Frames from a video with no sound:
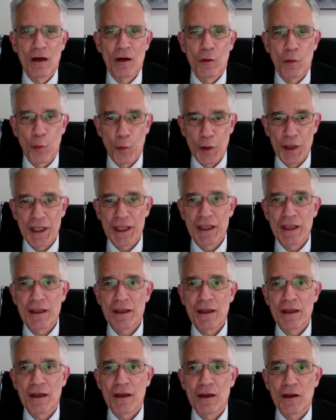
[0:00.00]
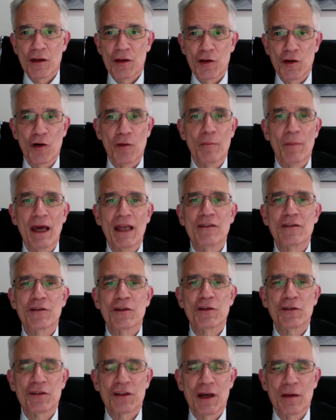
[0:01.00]
We, your
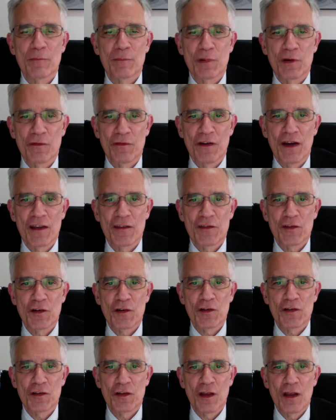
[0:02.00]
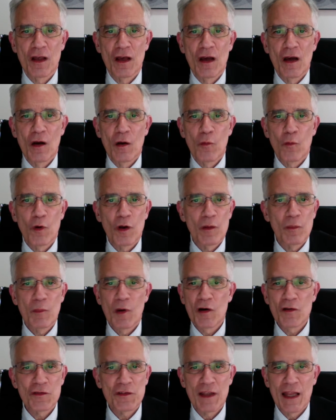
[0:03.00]
mentors and professors, will
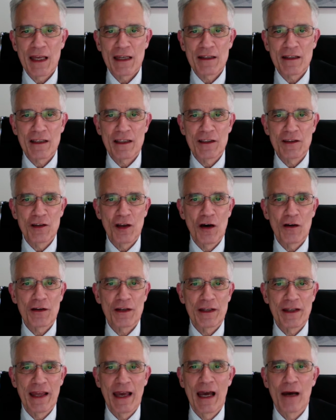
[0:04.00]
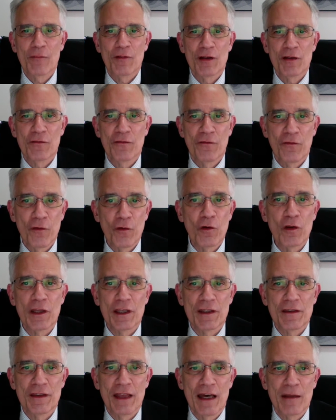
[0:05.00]
most likely not inhabit
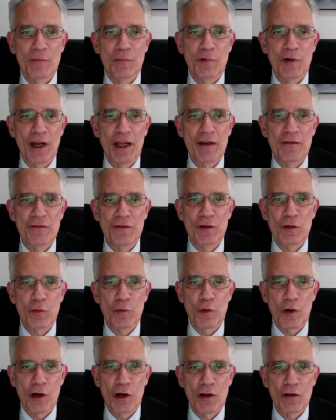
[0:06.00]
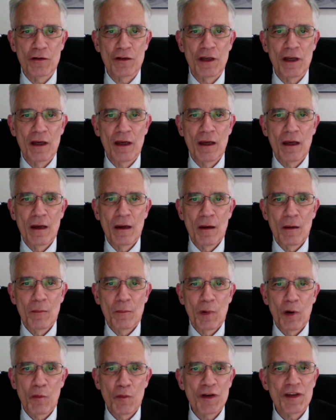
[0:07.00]
fully that brave new world,
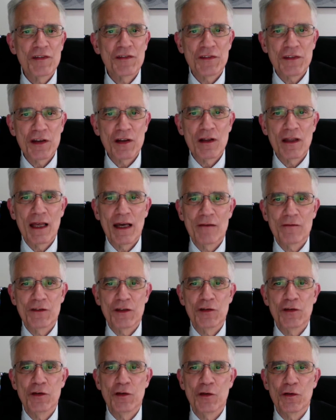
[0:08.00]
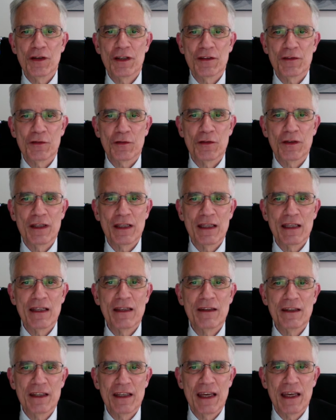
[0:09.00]
but we still have the duty to
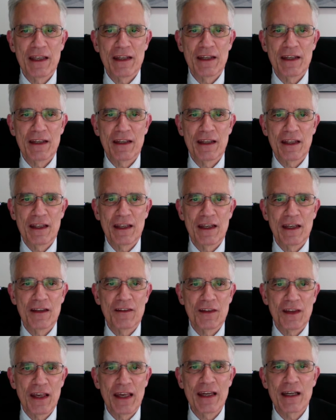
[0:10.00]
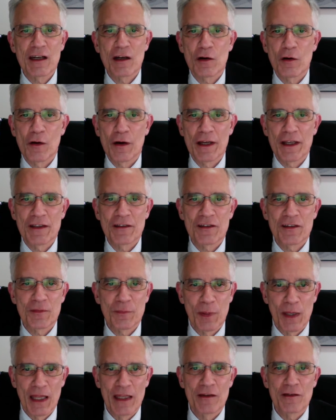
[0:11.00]
delineate it in its inchoate
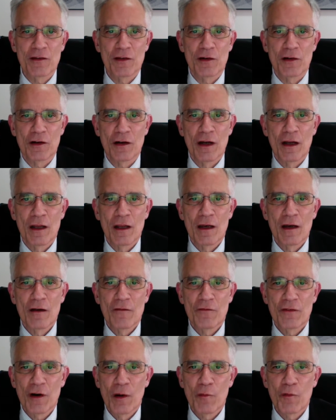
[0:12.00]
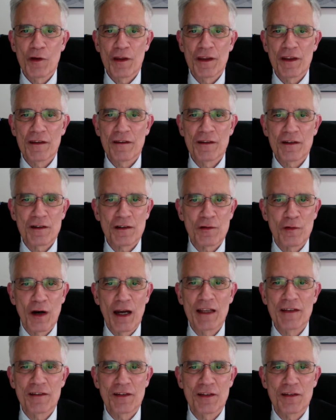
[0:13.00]
splendor from within the
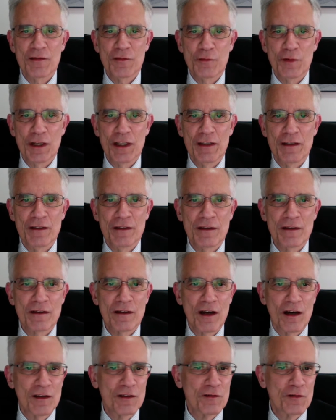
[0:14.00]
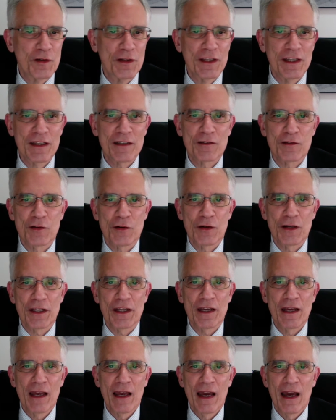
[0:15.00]
crisis-ridden,
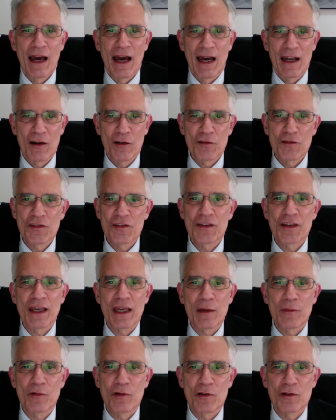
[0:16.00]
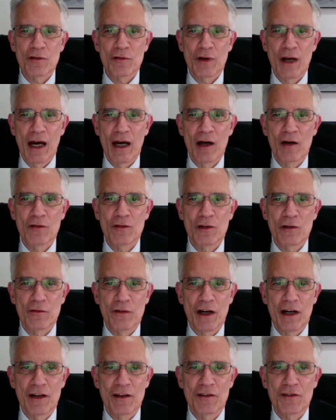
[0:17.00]
contradictory, and unstable ground of
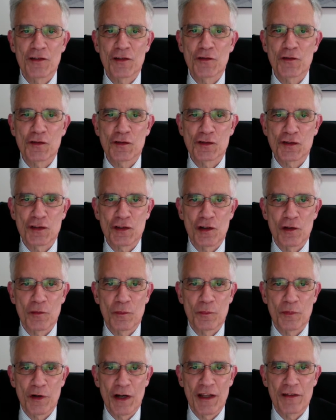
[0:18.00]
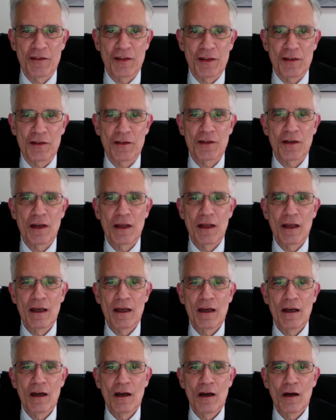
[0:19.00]
our institutional present.
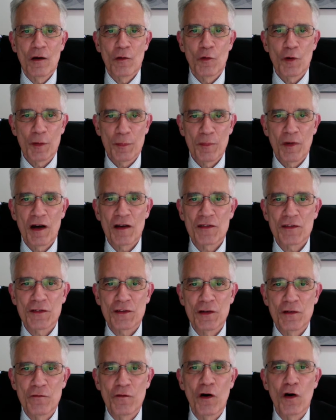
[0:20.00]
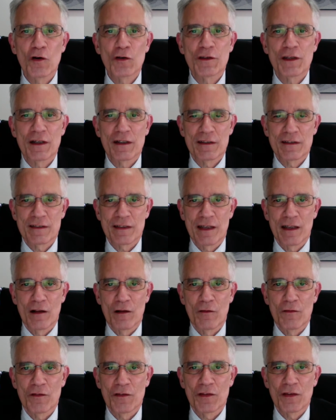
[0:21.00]
We must devote
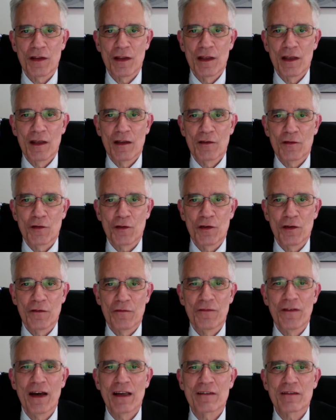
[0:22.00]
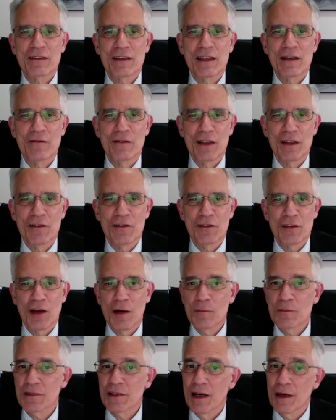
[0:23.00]
ourselves to the festive and
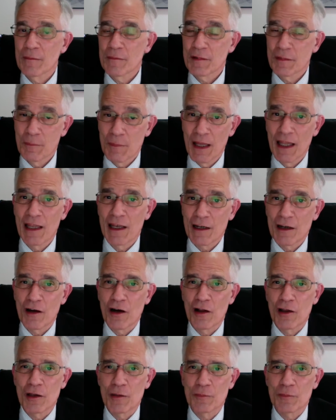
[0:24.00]
sometimes melancholy